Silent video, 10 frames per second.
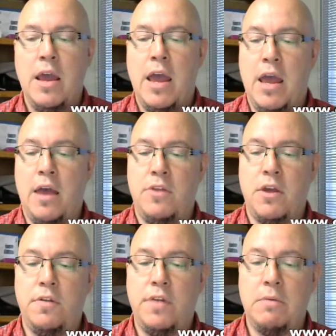And the
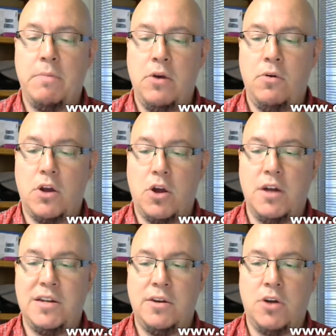other thing about a
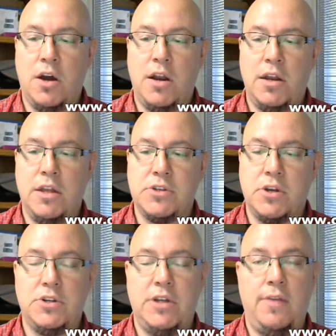content audit is
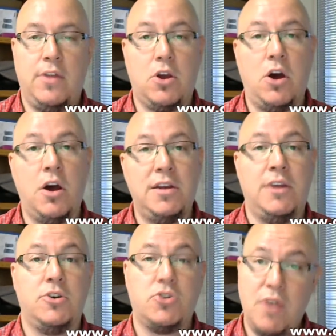understand that
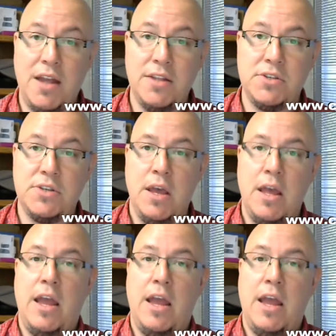content trends